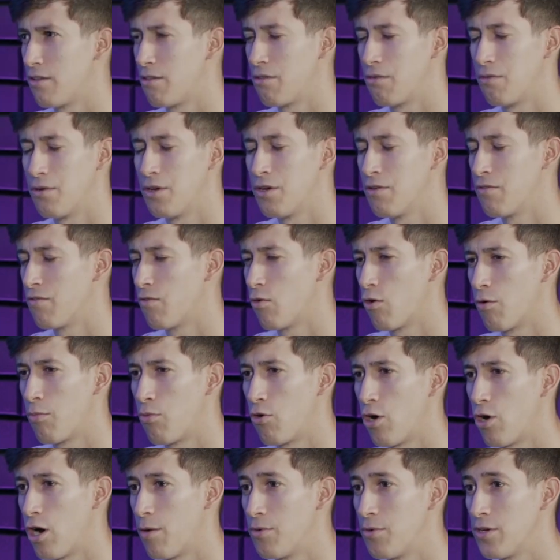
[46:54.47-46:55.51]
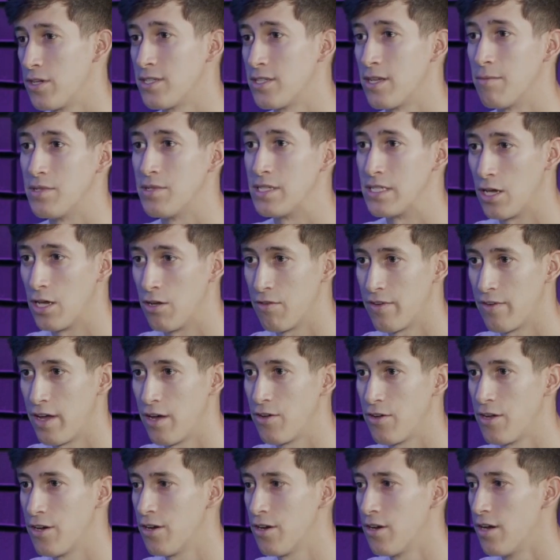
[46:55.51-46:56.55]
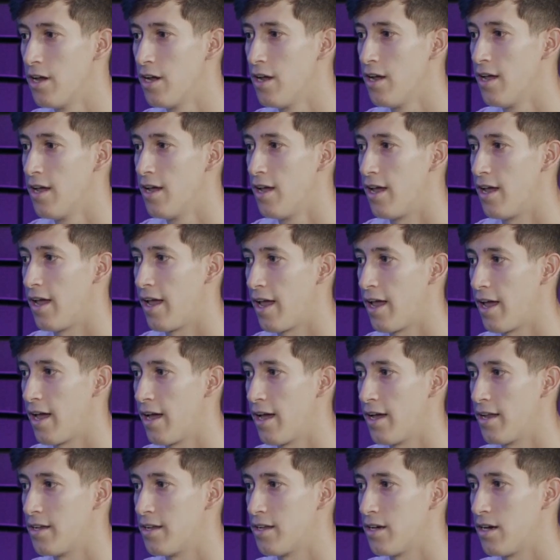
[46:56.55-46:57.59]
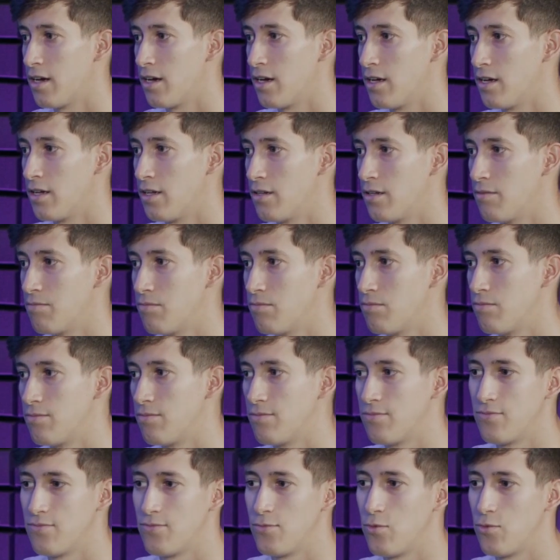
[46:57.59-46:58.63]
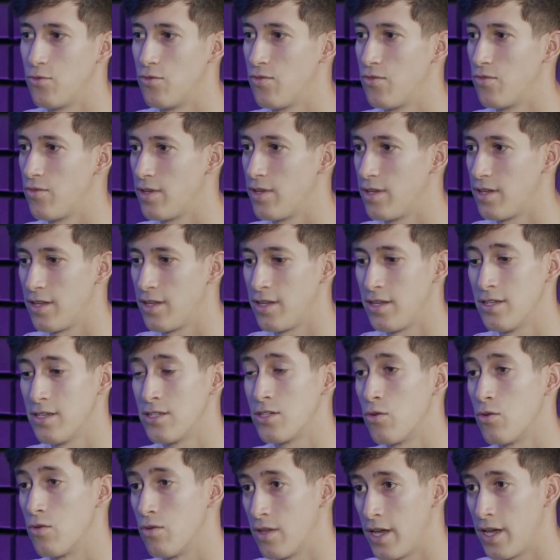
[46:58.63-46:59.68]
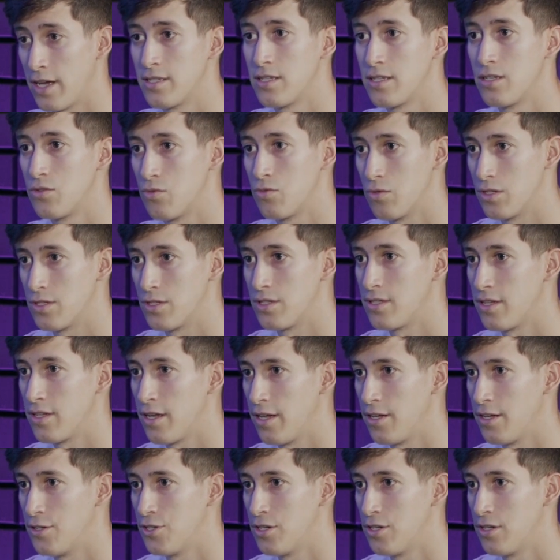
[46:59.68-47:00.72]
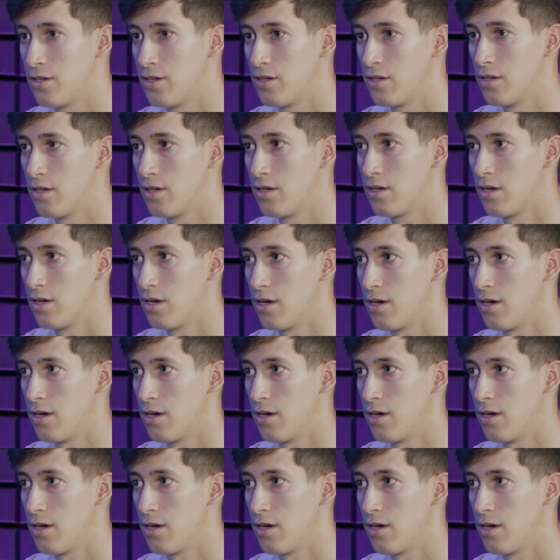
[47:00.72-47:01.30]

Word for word: three or four properties himself out here, mm-hmm. and uh, he is a licensed real estate agent. Mm-hmm.